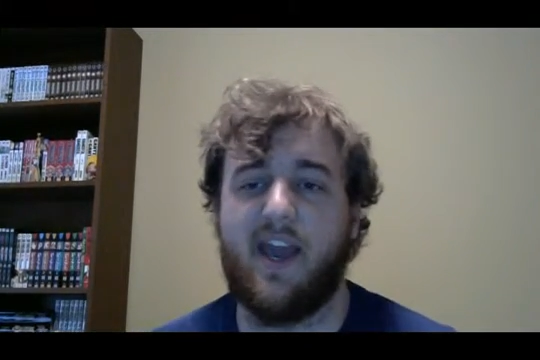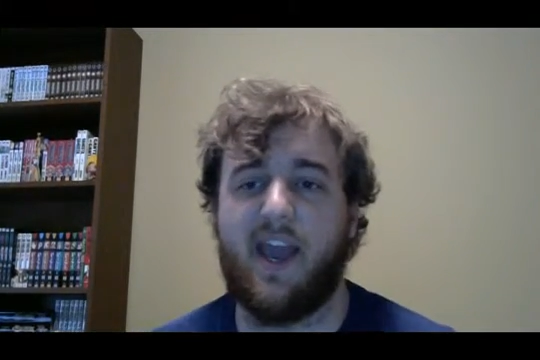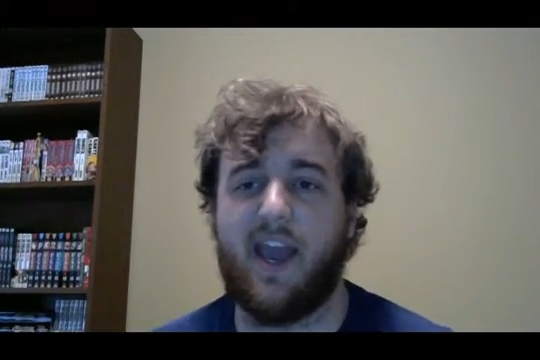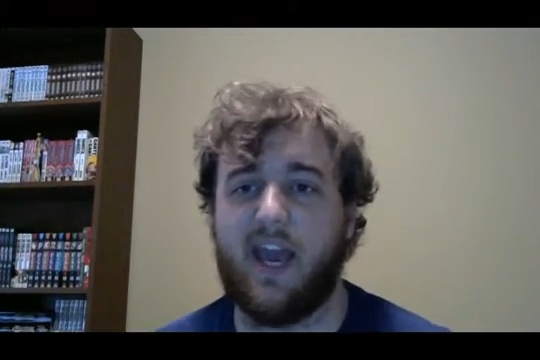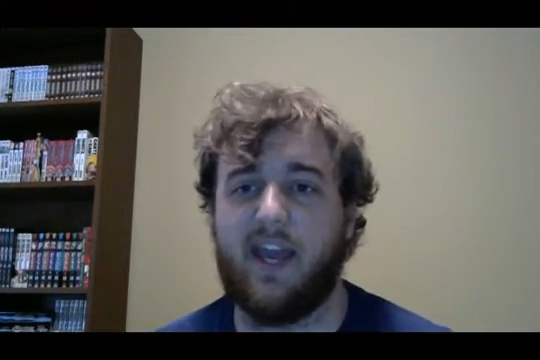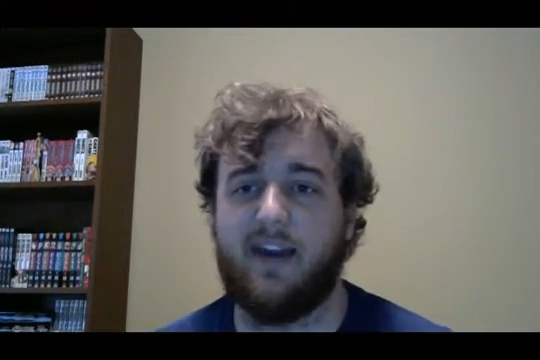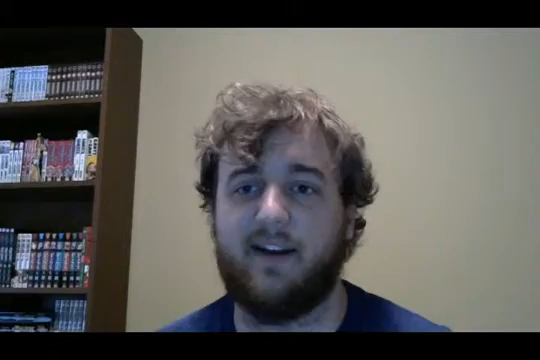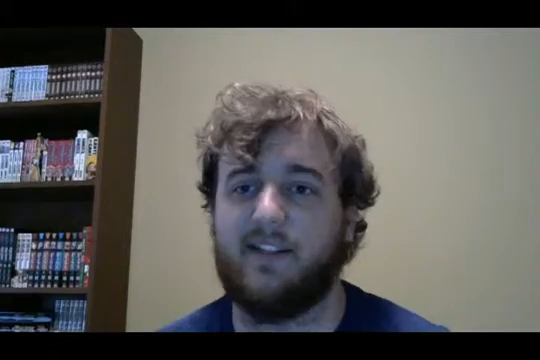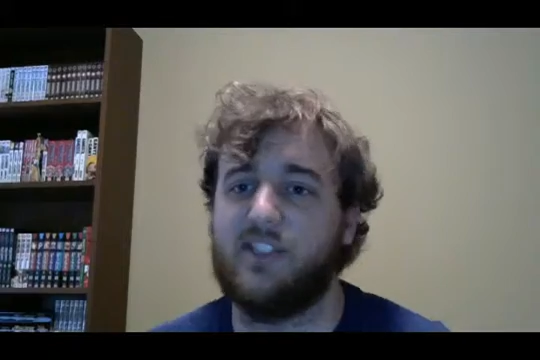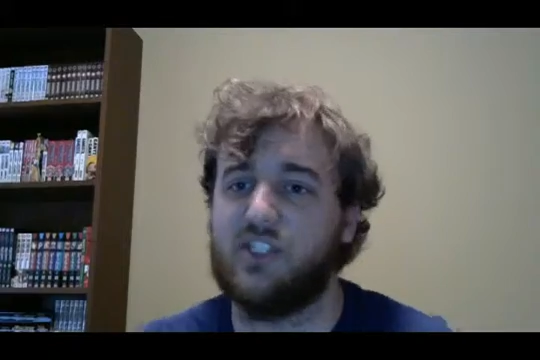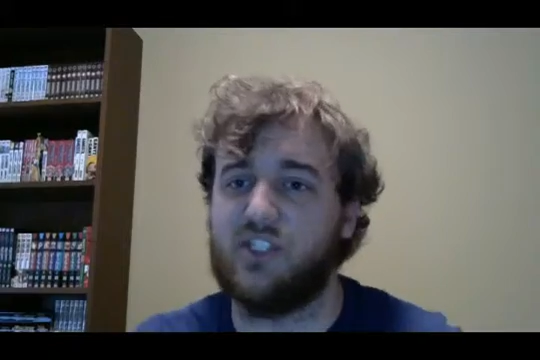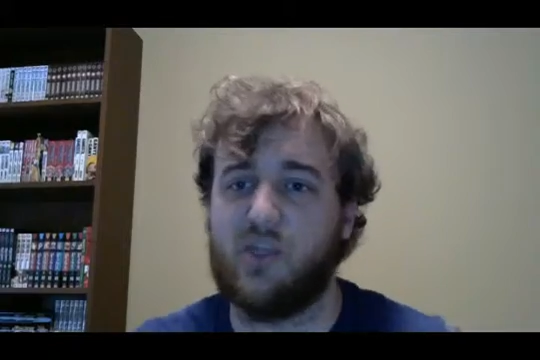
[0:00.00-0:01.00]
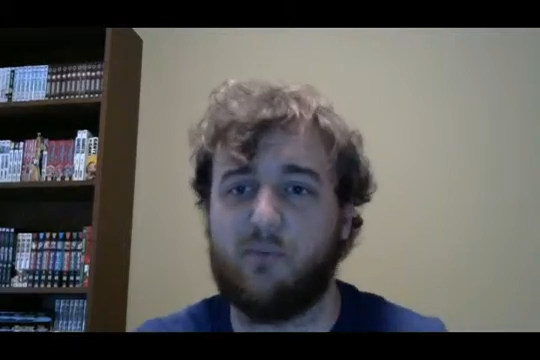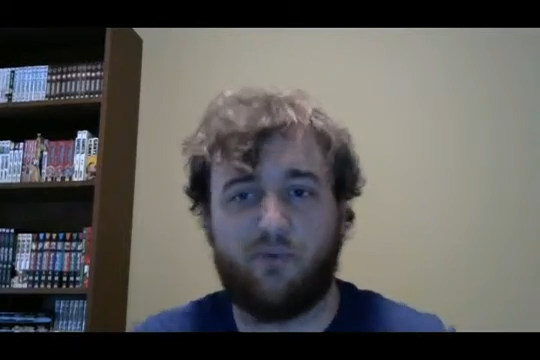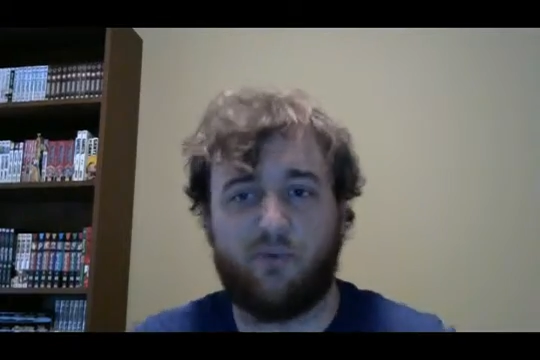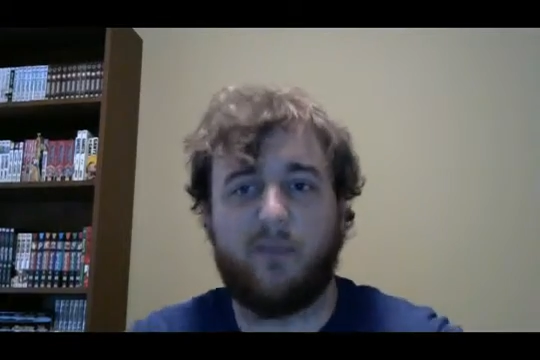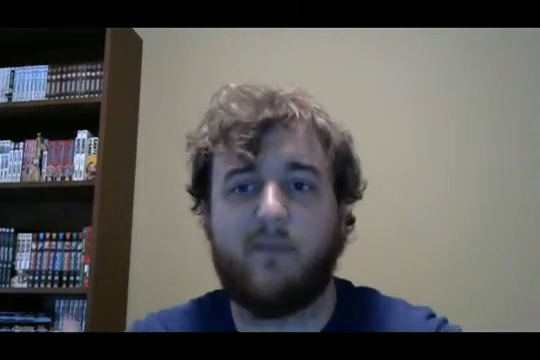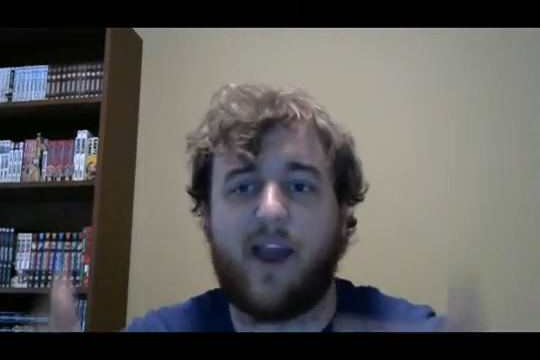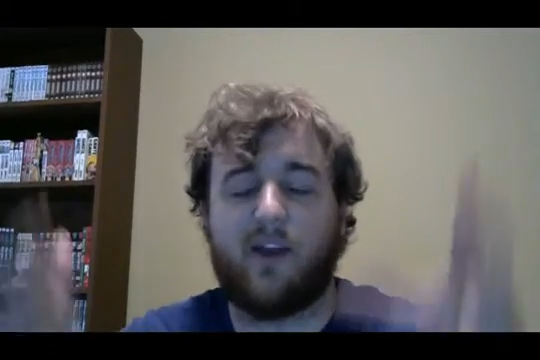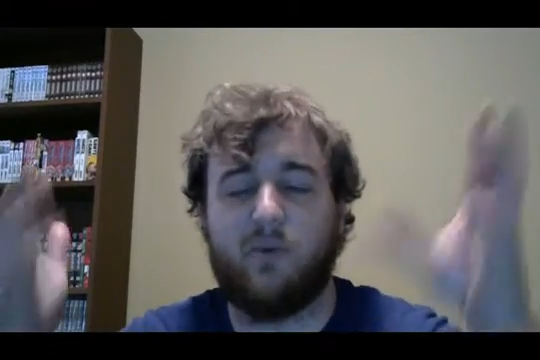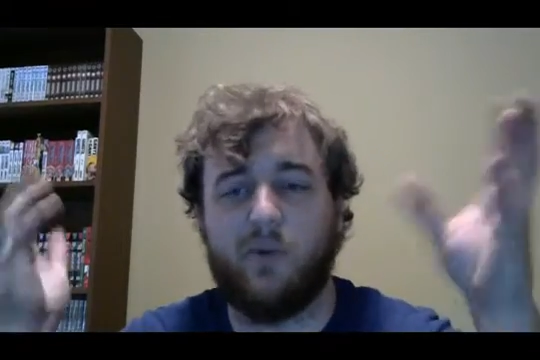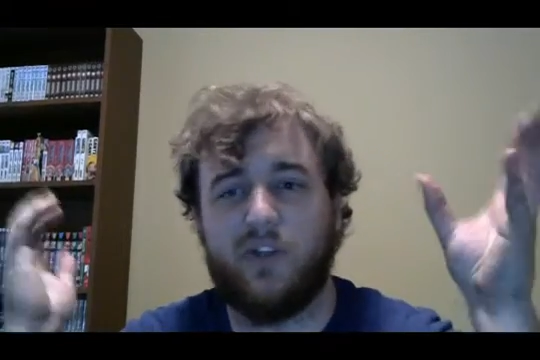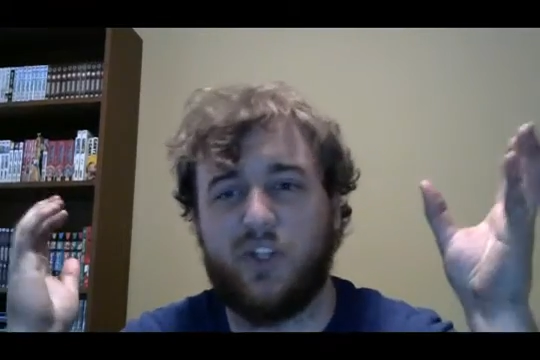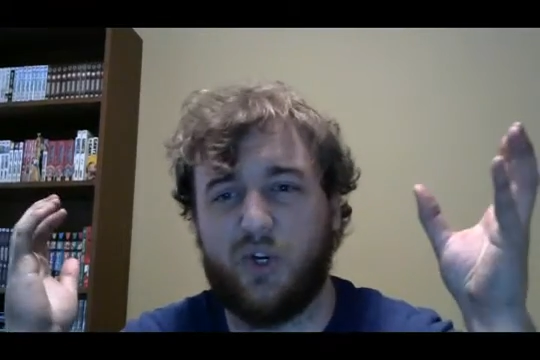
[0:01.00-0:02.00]
and let's just skip right back
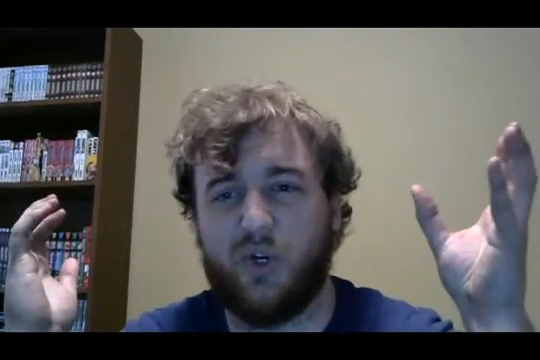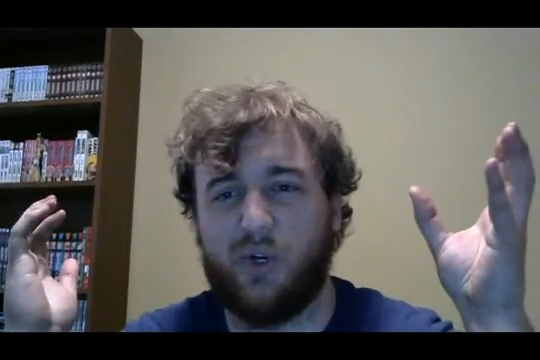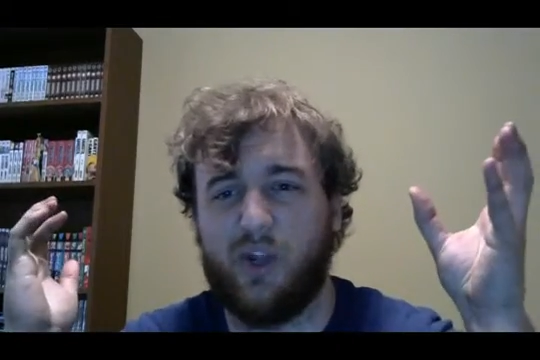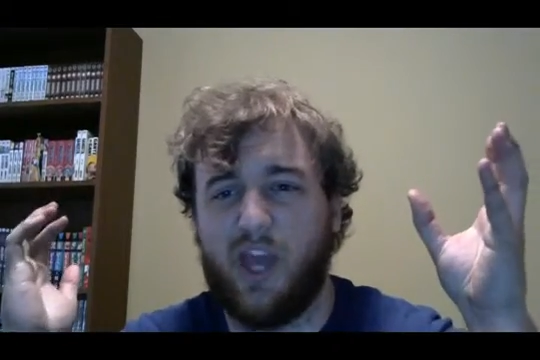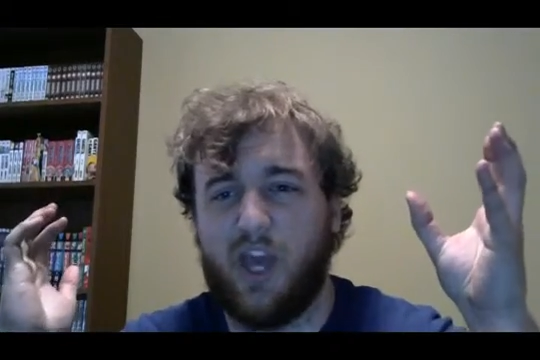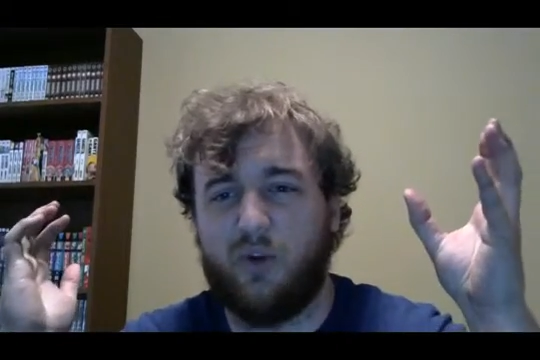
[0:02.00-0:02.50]
when they're